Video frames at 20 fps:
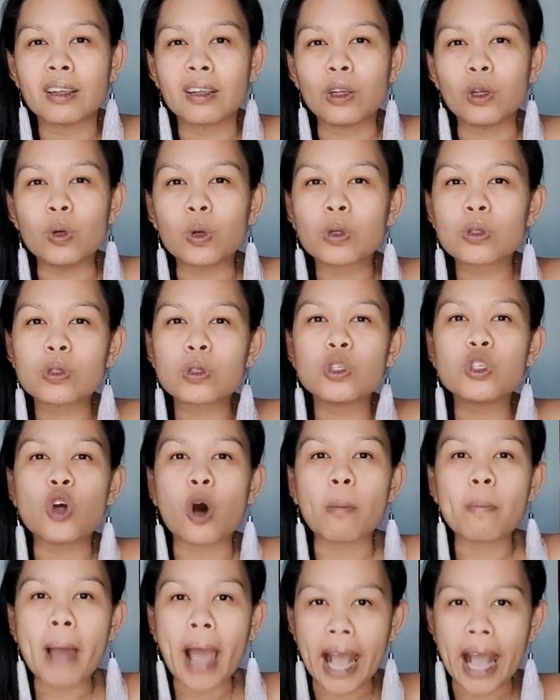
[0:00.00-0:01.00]
look to
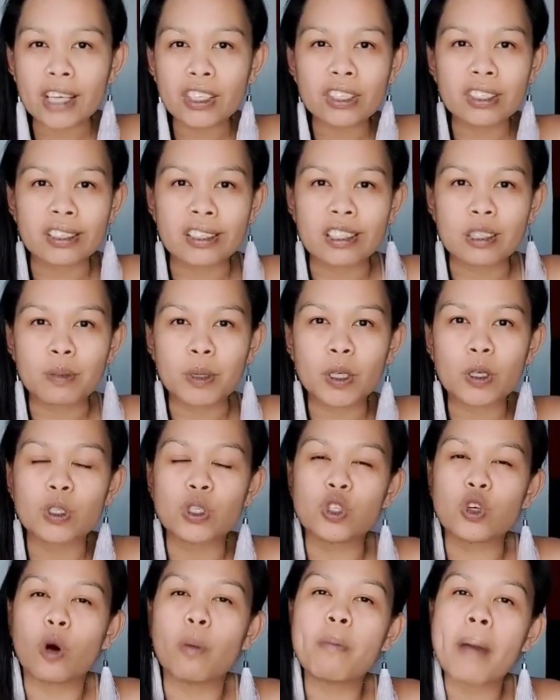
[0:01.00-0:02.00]
your passions,
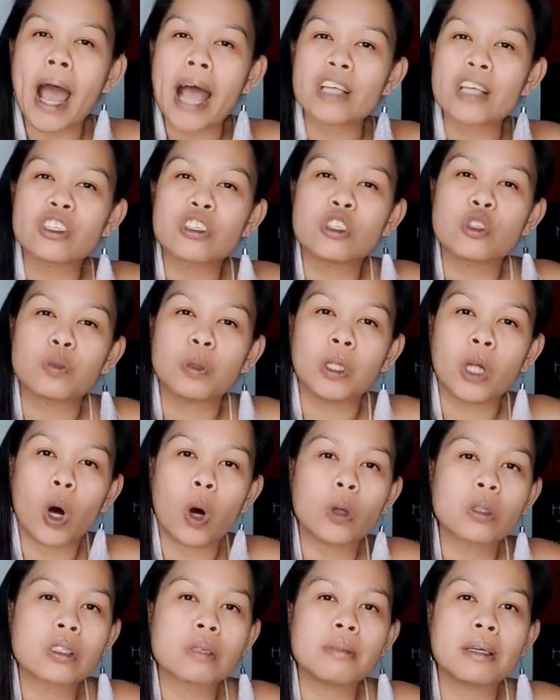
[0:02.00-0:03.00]
because your passions will
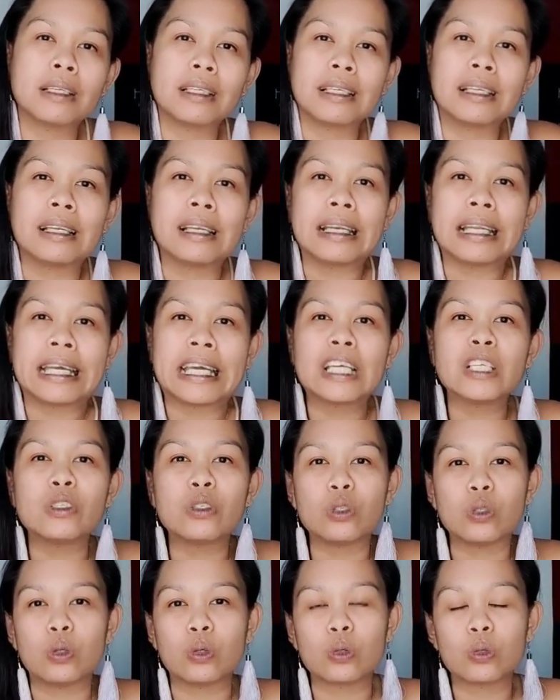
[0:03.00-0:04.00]
ultimately lead
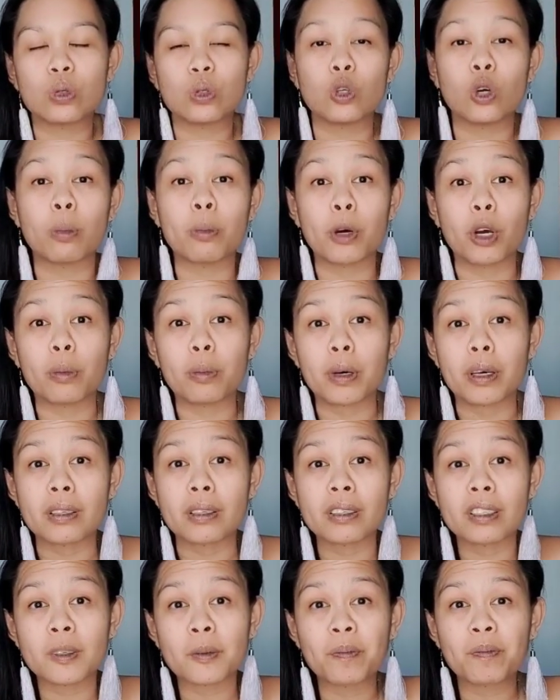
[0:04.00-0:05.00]
you to your
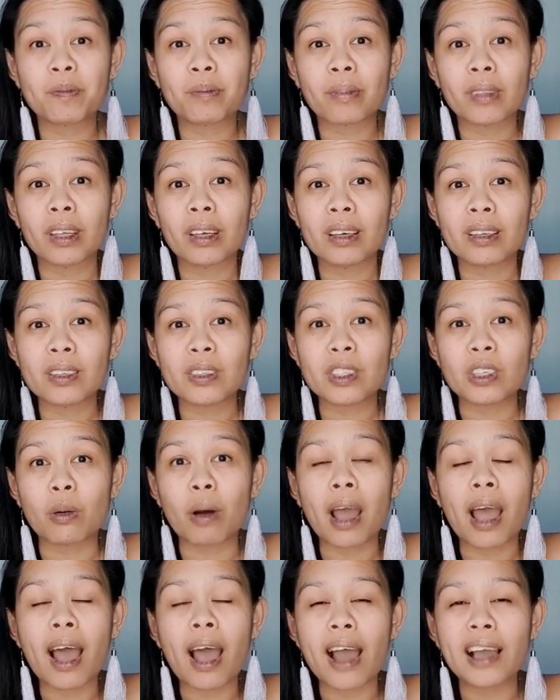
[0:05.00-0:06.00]
purpose.
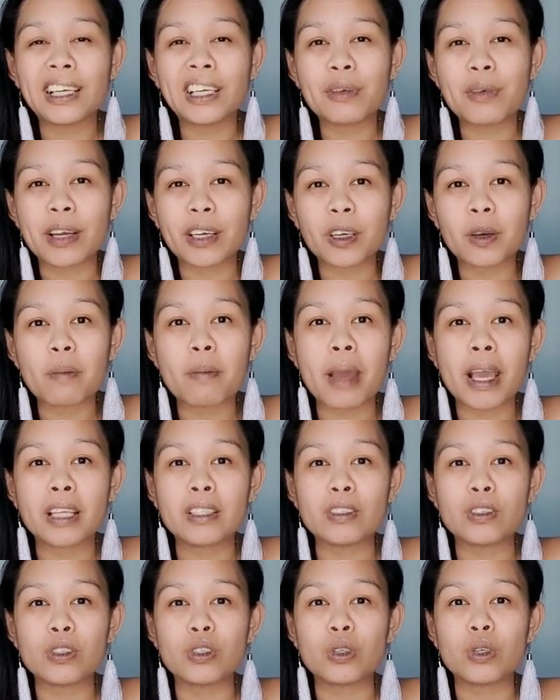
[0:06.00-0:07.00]
So I highly
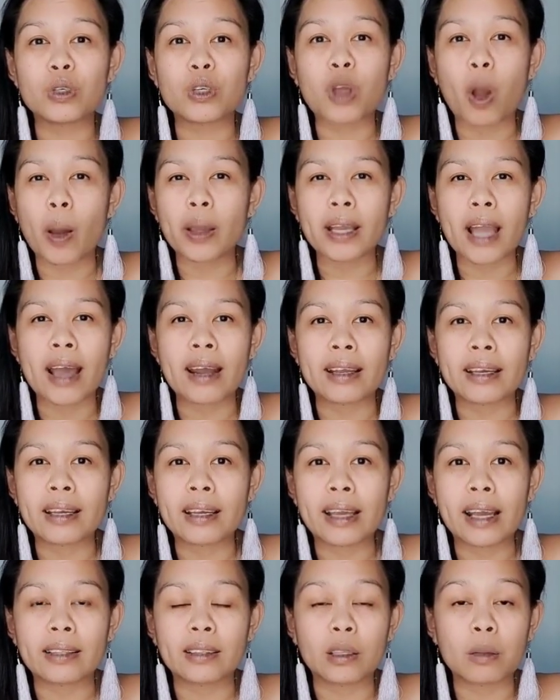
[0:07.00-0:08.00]
recommend you going out and
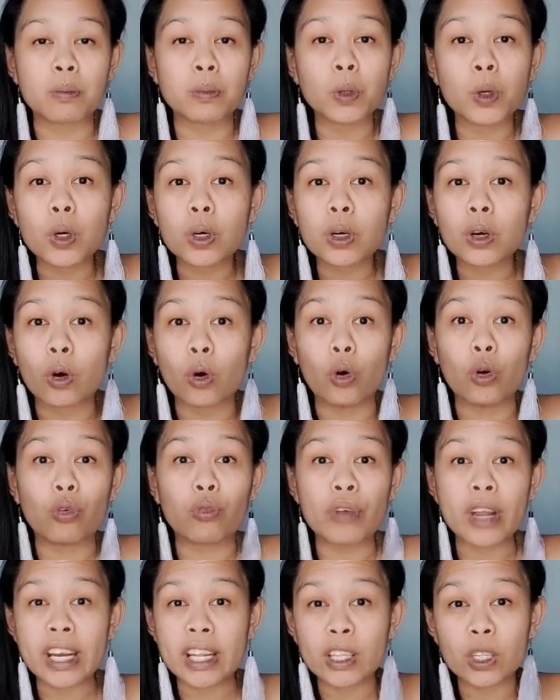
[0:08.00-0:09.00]
get the book or
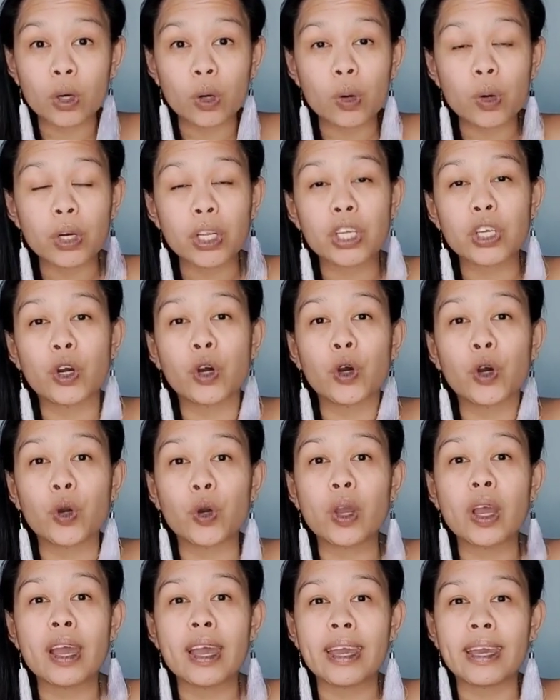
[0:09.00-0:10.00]
reading the
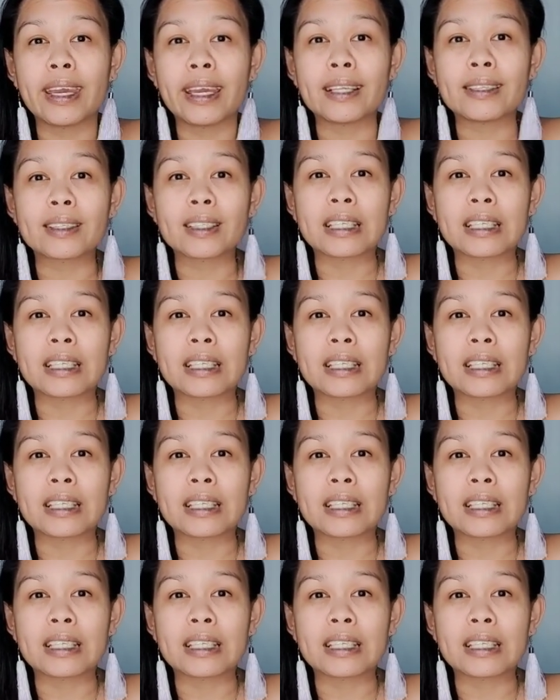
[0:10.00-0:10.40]
audio. It's